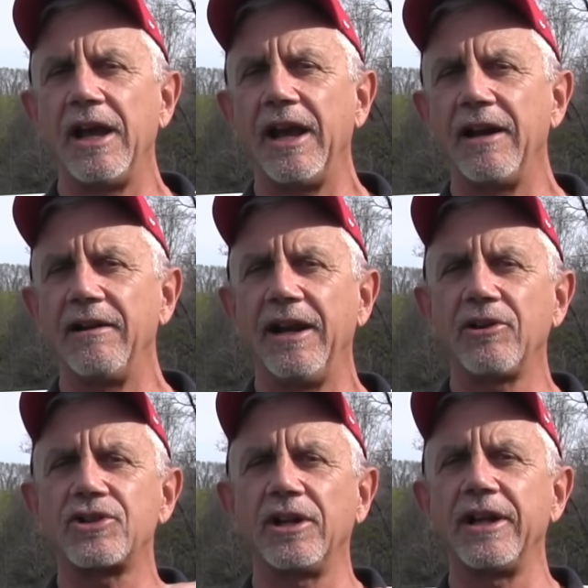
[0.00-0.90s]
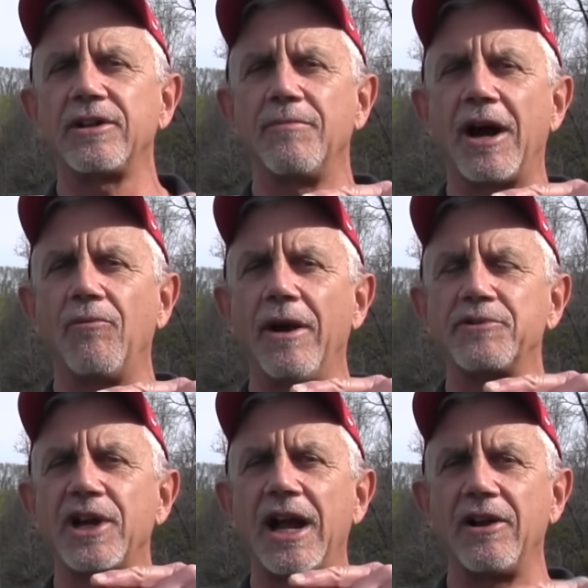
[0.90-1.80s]
And here's a link to my
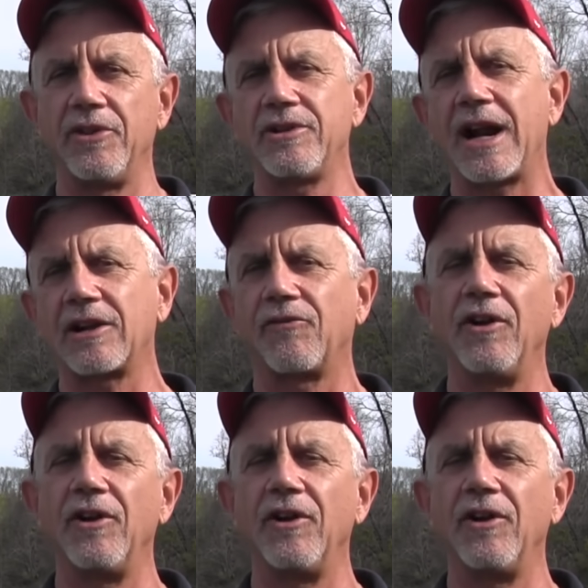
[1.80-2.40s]
website and the Tractor